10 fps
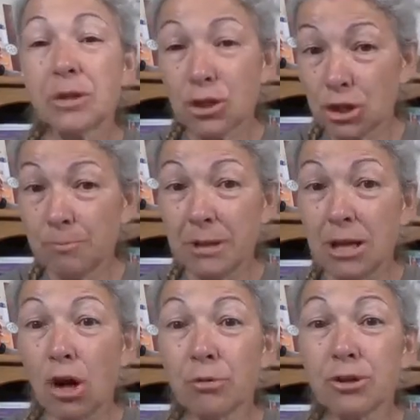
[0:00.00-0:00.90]
should
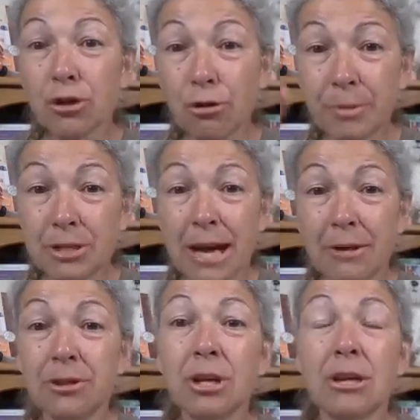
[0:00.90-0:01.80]
be otoscope
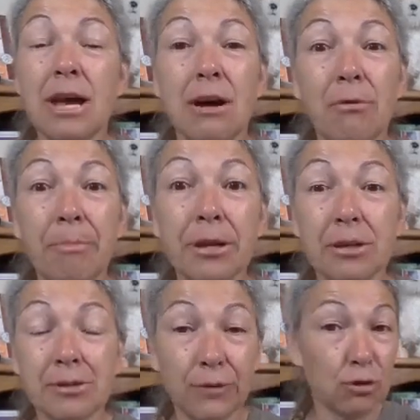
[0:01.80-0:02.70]
down in the canal,
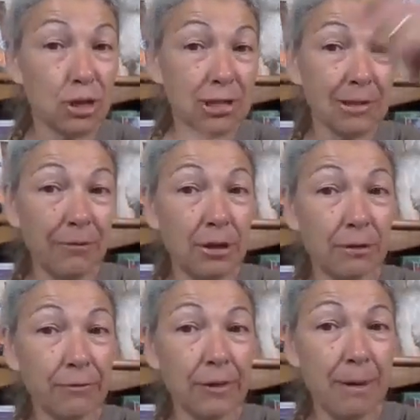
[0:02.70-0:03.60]
because if you just lift the
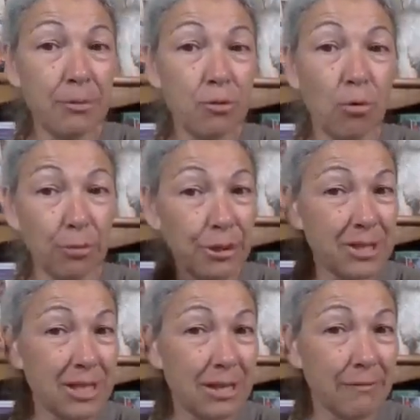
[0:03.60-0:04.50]
ear flap, you only
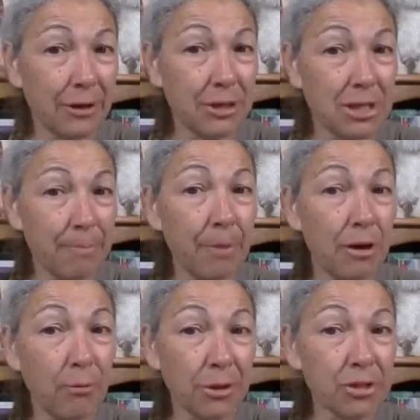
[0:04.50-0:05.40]
see the very tip
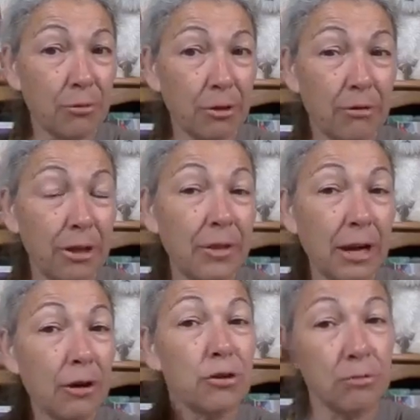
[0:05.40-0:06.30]
of what's going on in there.